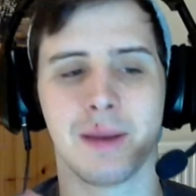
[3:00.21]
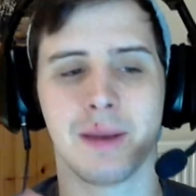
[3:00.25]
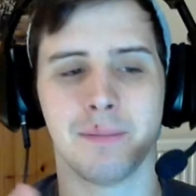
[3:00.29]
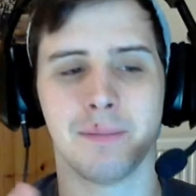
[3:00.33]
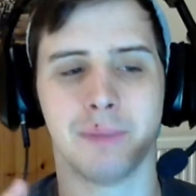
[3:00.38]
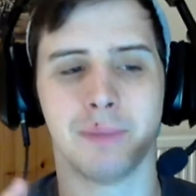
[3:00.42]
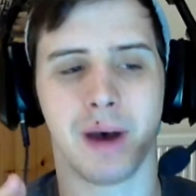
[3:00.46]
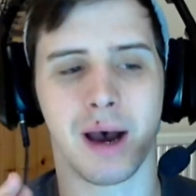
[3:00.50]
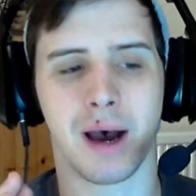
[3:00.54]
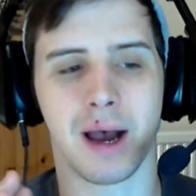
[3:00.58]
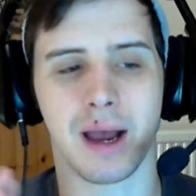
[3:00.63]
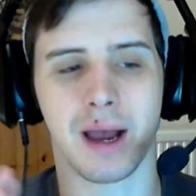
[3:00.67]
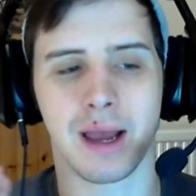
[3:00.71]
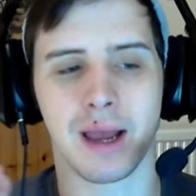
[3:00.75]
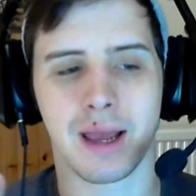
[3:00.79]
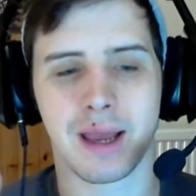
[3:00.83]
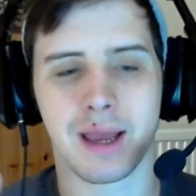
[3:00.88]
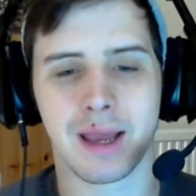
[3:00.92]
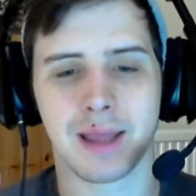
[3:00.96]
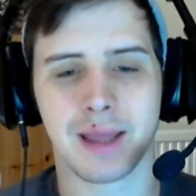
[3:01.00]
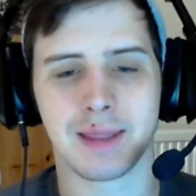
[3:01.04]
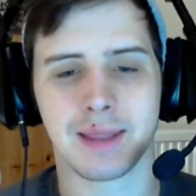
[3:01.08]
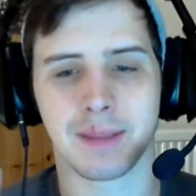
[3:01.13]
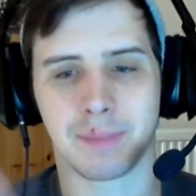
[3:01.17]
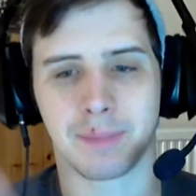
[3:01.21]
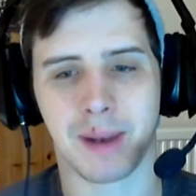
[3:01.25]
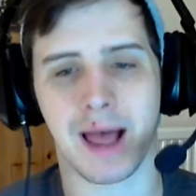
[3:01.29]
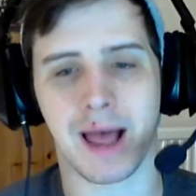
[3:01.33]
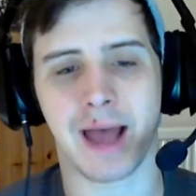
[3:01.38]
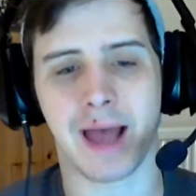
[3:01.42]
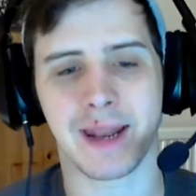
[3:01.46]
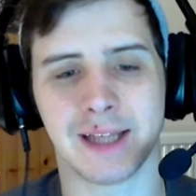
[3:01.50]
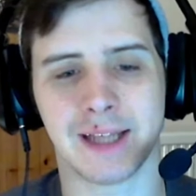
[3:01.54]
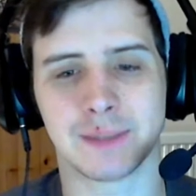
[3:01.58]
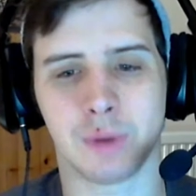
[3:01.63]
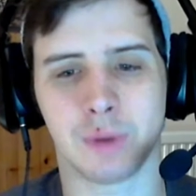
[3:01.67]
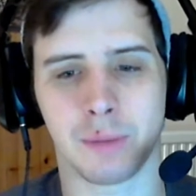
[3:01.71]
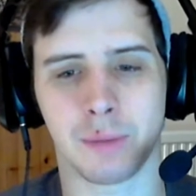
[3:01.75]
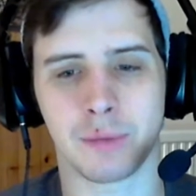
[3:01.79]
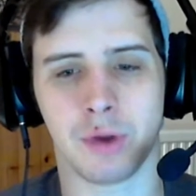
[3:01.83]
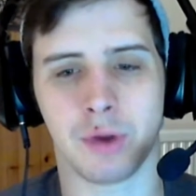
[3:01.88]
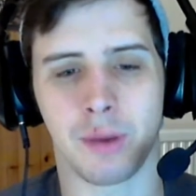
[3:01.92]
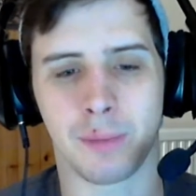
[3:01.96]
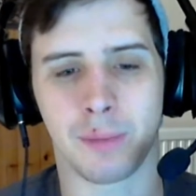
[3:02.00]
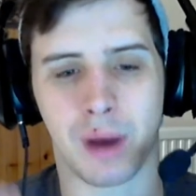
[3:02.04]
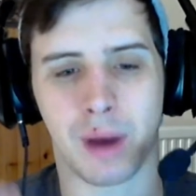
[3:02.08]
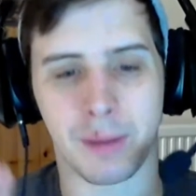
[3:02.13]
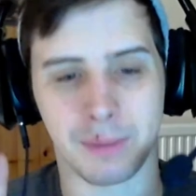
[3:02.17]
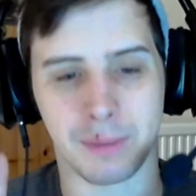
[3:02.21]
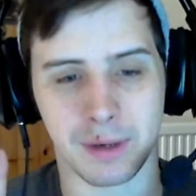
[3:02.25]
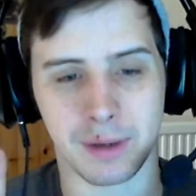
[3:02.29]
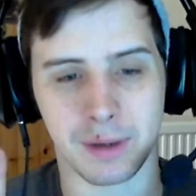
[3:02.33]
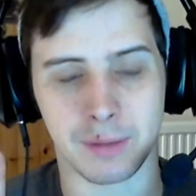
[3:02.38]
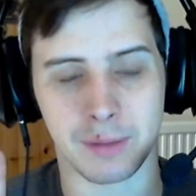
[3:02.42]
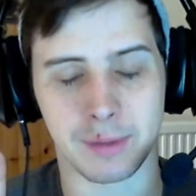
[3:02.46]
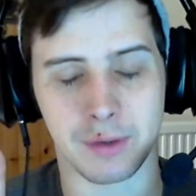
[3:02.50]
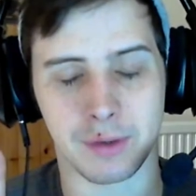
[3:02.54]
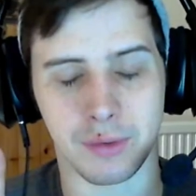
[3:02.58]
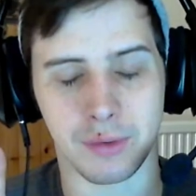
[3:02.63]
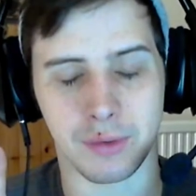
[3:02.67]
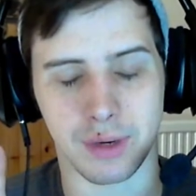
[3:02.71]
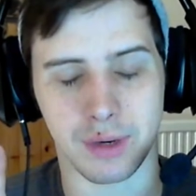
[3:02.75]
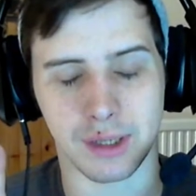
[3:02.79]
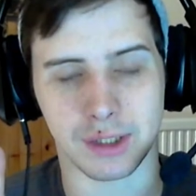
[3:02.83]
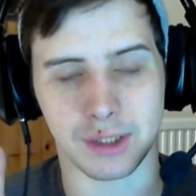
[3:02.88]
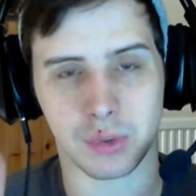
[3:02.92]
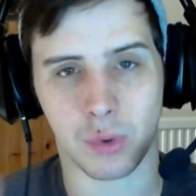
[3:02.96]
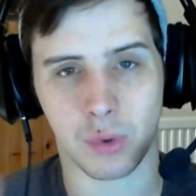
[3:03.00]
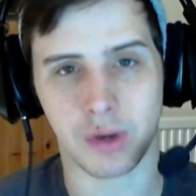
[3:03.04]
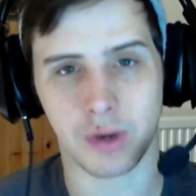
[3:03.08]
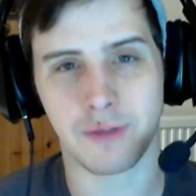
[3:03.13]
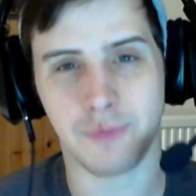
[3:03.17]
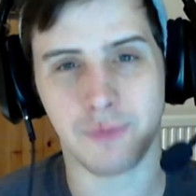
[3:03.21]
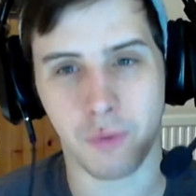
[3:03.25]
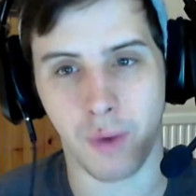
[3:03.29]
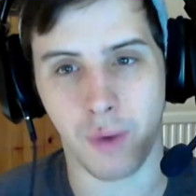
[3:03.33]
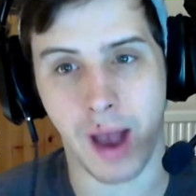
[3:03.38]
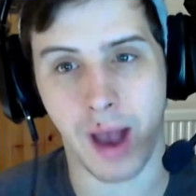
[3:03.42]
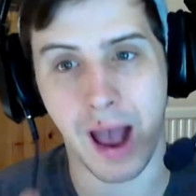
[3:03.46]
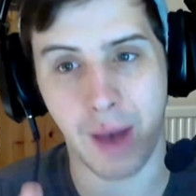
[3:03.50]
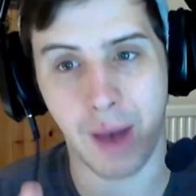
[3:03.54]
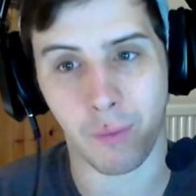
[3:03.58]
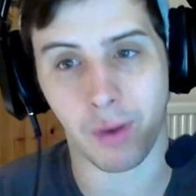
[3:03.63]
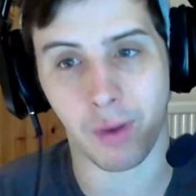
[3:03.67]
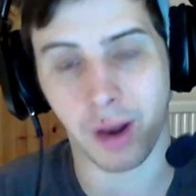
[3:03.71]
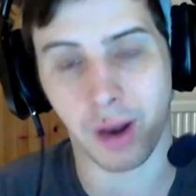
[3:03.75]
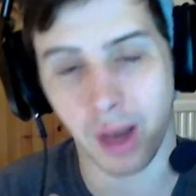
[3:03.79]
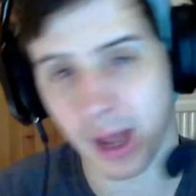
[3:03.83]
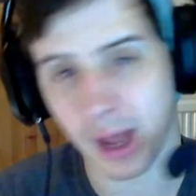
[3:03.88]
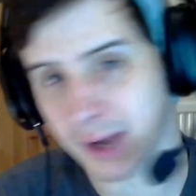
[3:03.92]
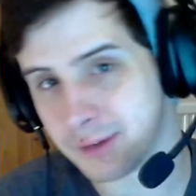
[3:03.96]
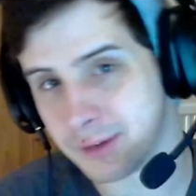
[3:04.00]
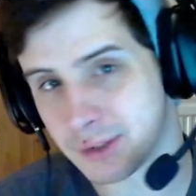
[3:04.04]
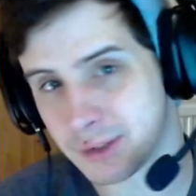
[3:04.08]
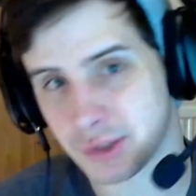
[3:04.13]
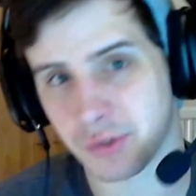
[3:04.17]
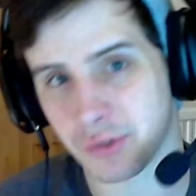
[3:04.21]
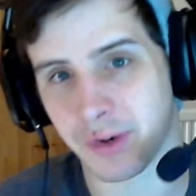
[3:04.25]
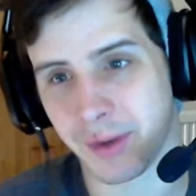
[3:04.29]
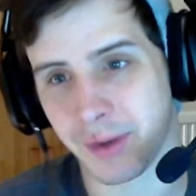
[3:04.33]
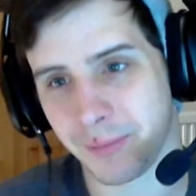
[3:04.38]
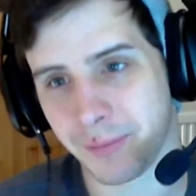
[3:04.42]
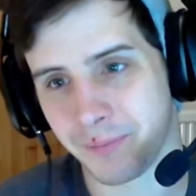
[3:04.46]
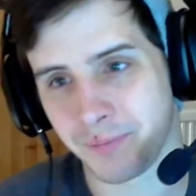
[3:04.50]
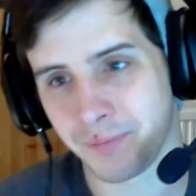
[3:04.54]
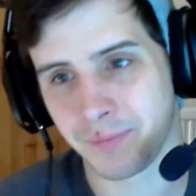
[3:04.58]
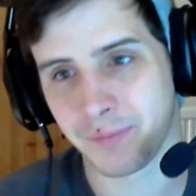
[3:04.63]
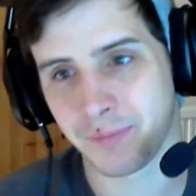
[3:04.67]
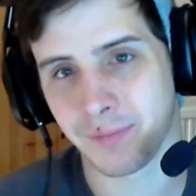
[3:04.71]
But the plan what I'm doing, but I'm going to be doing a 24-hour live stream.